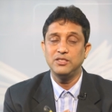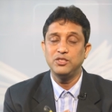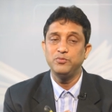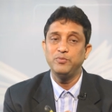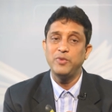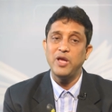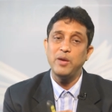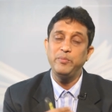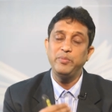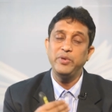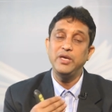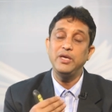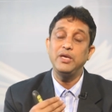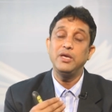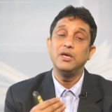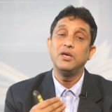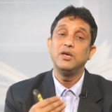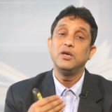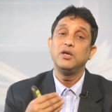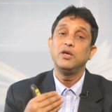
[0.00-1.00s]
it may
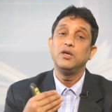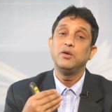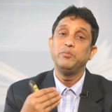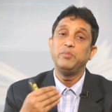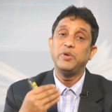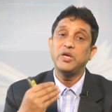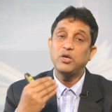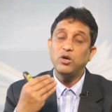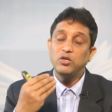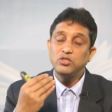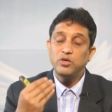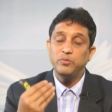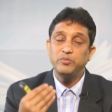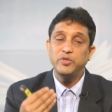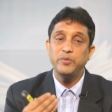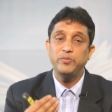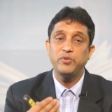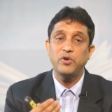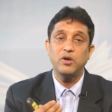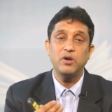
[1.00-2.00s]
be because of
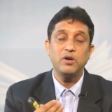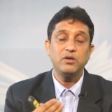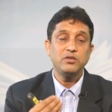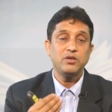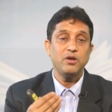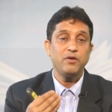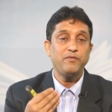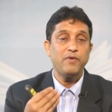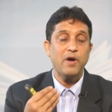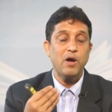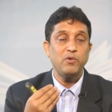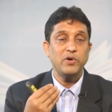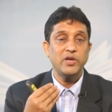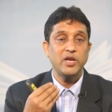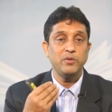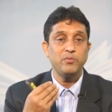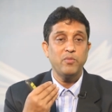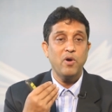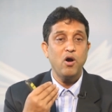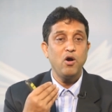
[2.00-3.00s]
the product of our
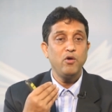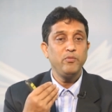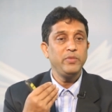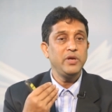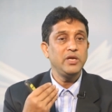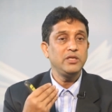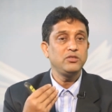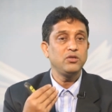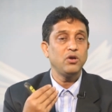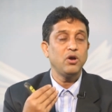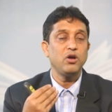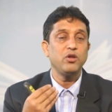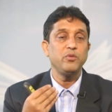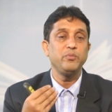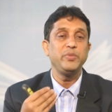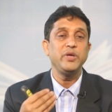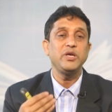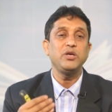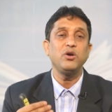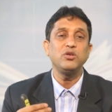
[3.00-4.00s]
environment or
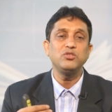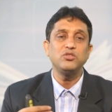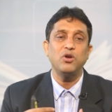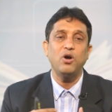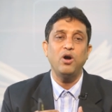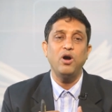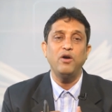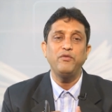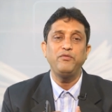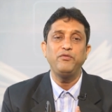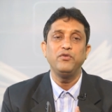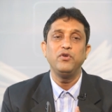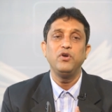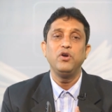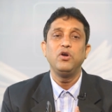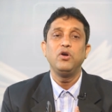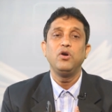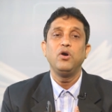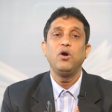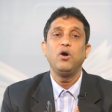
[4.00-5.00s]
because of
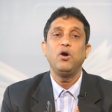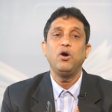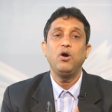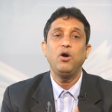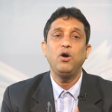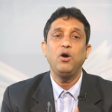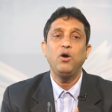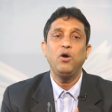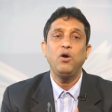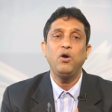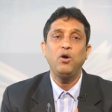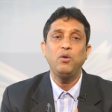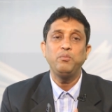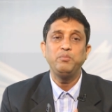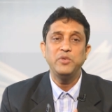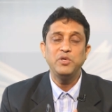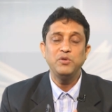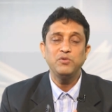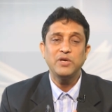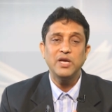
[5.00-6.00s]

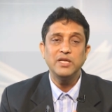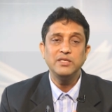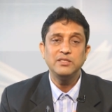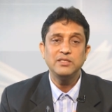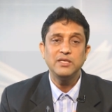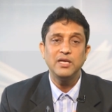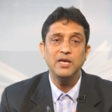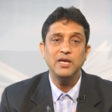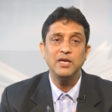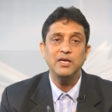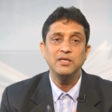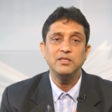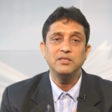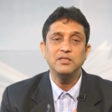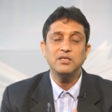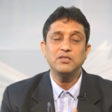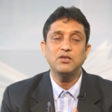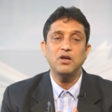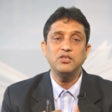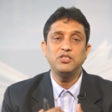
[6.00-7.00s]
you can say
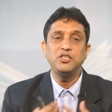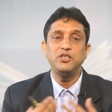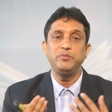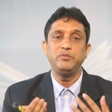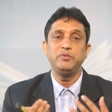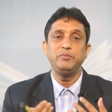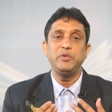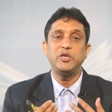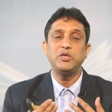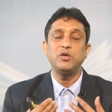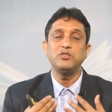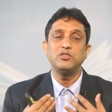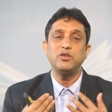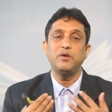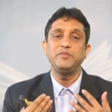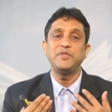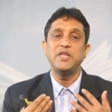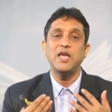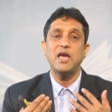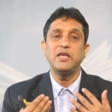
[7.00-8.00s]
the because
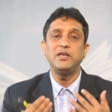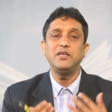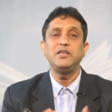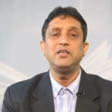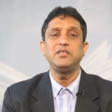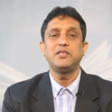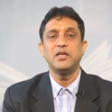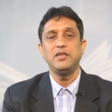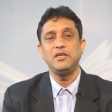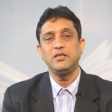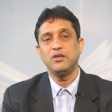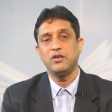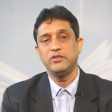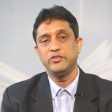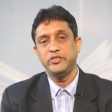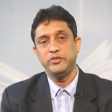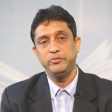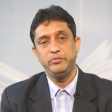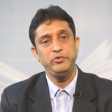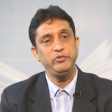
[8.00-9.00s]
of the hereditary
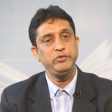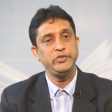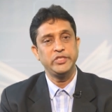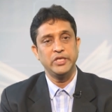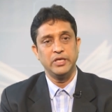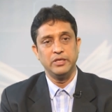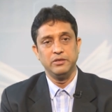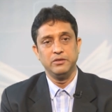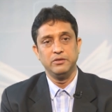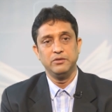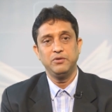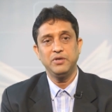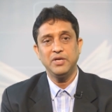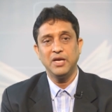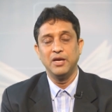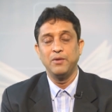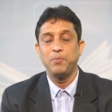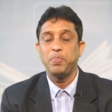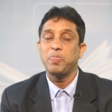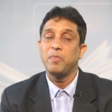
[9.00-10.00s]
contribution.
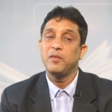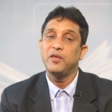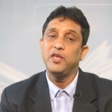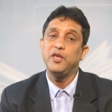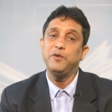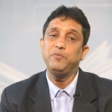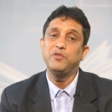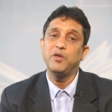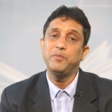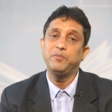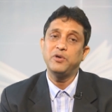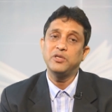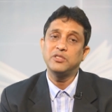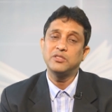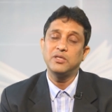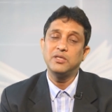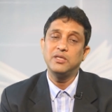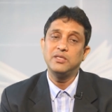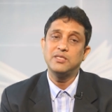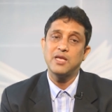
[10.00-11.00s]
Okay. If the
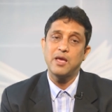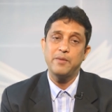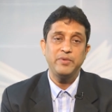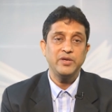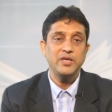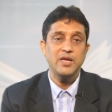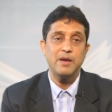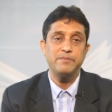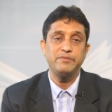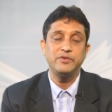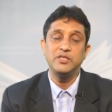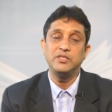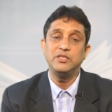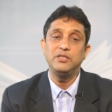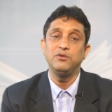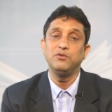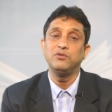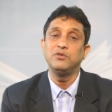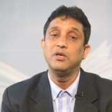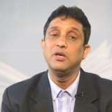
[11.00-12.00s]
person is having
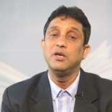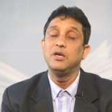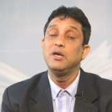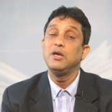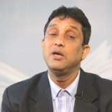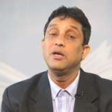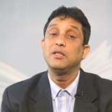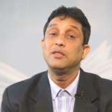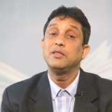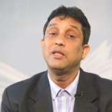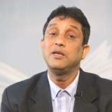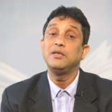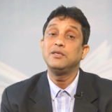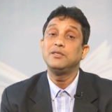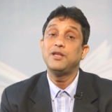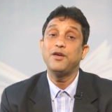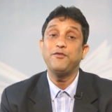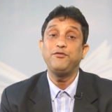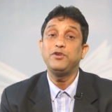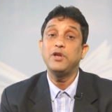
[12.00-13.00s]
aptitude, then
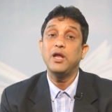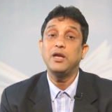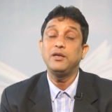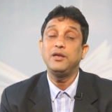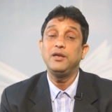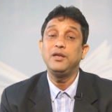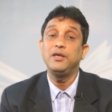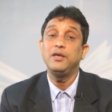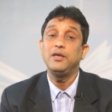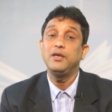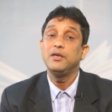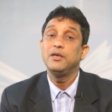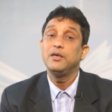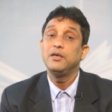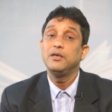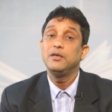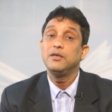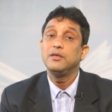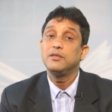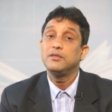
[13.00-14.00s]
definitely
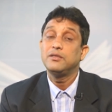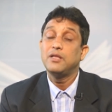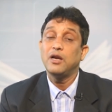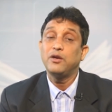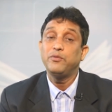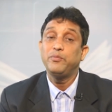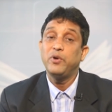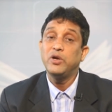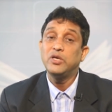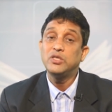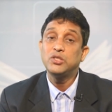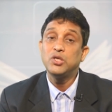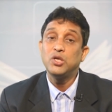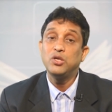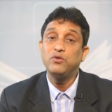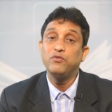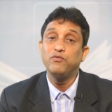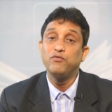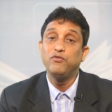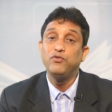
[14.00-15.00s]
that
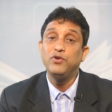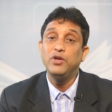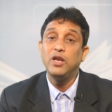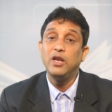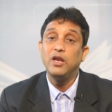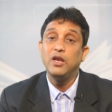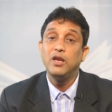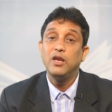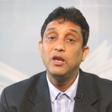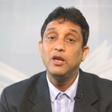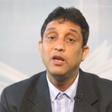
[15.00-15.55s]
person will